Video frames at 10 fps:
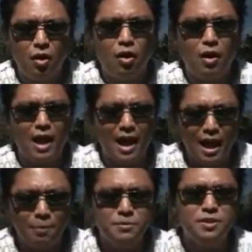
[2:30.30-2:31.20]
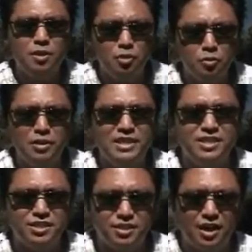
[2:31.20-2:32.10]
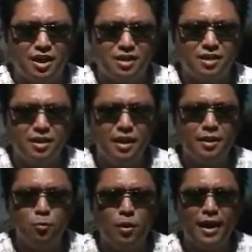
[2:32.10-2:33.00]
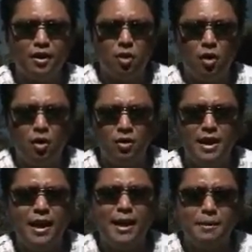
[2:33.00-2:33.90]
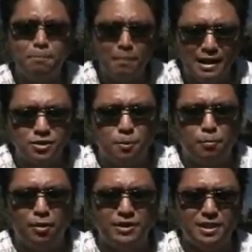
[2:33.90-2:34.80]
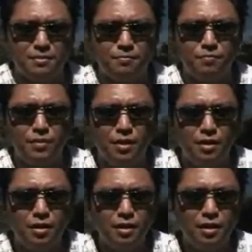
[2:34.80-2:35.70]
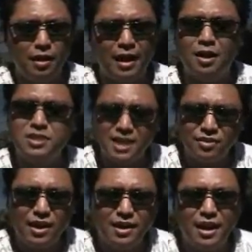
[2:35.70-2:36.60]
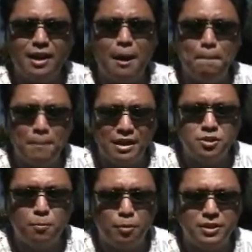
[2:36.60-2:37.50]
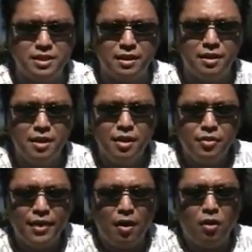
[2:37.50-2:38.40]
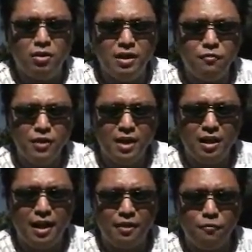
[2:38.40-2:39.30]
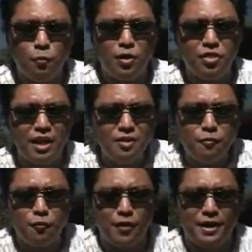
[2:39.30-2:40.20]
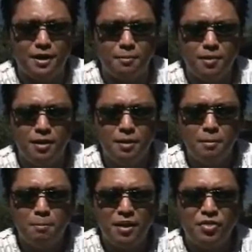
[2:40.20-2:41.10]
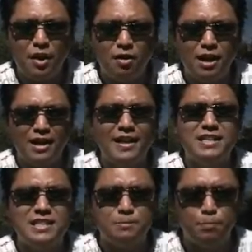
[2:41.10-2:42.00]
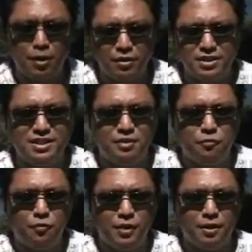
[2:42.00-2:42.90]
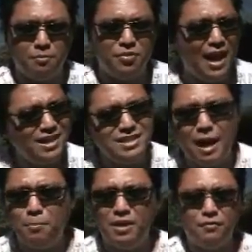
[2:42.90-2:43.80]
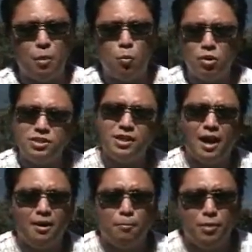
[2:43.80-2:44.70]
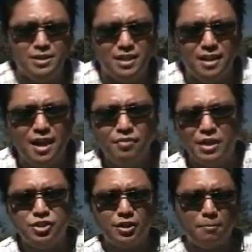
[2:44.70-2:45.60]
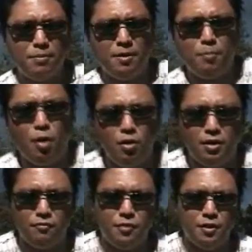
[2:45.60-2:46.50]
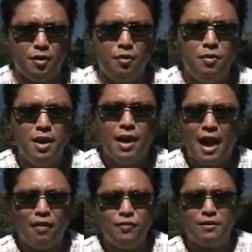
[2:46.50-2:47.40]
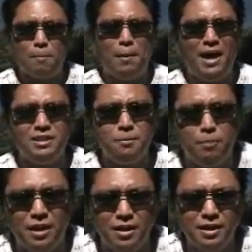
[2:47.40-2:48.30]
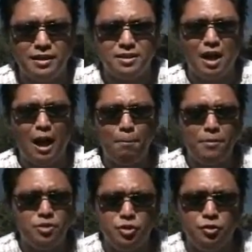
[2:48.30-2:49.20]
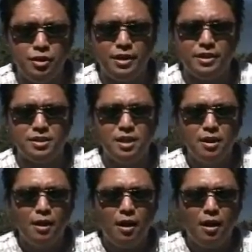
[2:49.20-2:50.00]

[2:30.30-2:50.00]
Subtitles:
are absolutely stuck in what I call a mental prison. And I'll say that again, a mental prison. They are living a life within freedom, but they are not experiencing freedom. That's, I believe, the worst kind of prison that you can be a part of, Having the possibilities, opportunities,